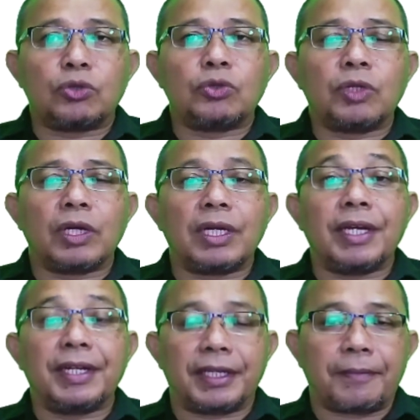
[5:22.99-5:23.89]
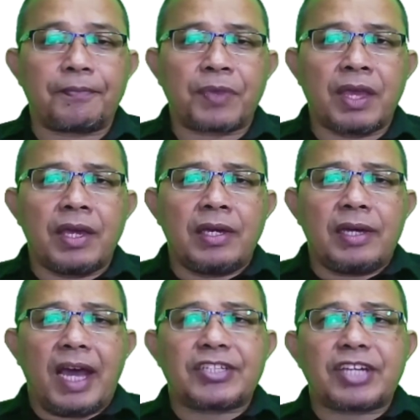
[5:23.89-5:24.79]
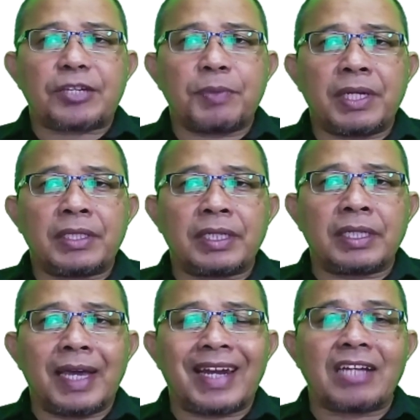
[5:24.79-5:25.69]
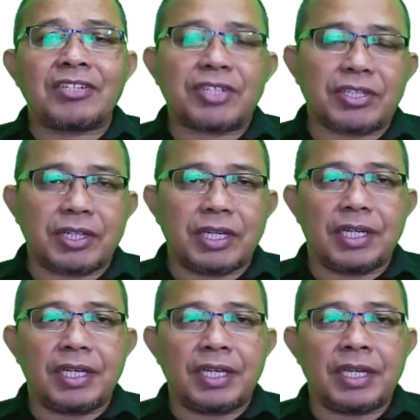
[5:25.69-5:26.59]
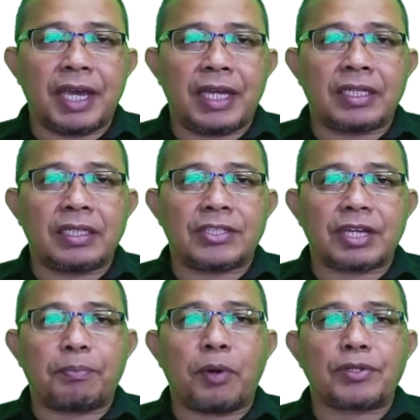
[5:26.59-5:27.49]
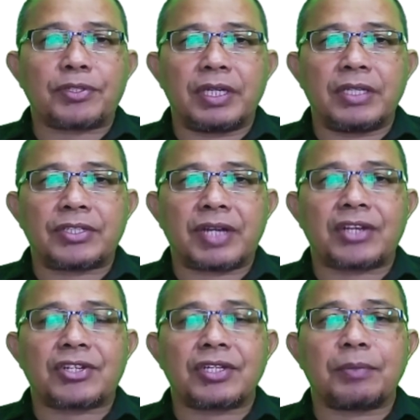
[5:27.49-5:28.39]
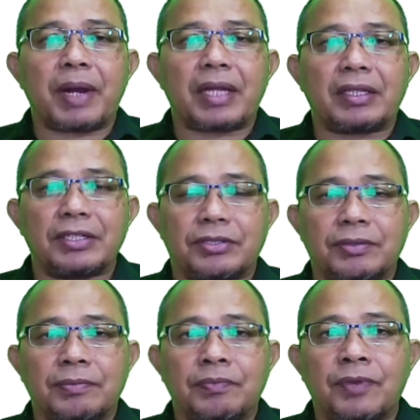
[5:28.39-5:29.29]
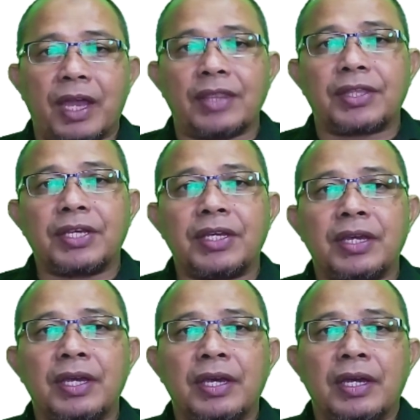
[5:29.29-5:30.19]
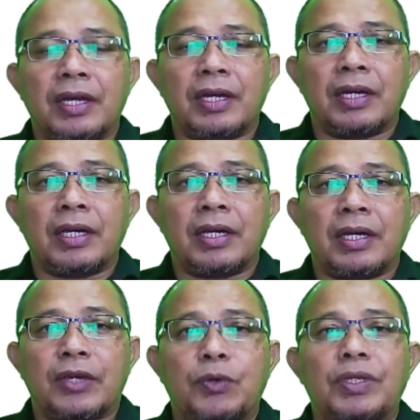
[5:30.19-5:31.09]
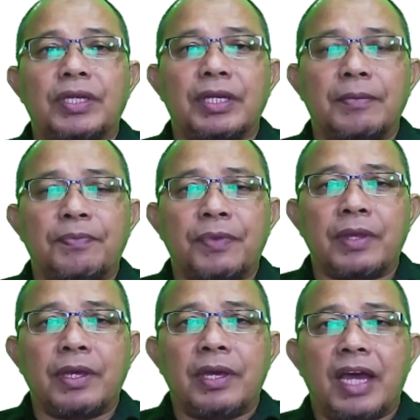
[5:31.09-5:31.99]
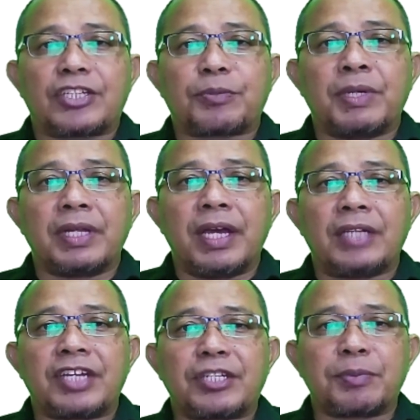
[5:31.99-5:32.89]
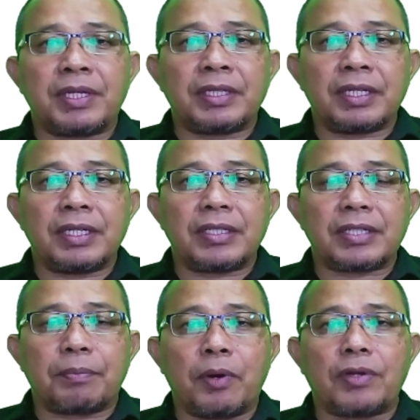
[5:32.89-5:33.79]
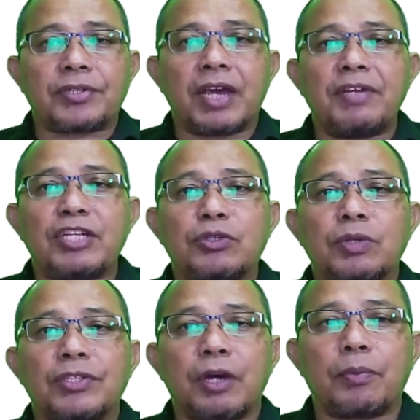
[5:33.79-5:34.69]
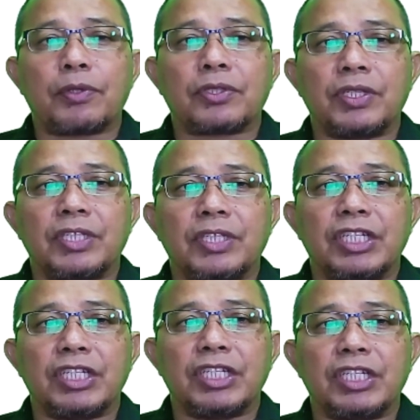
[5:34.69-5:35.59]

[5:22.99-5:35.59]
Two, learning. Assessment enhances learning and supports instructional practice. And three, equity. Assessment supports every student's opportunity to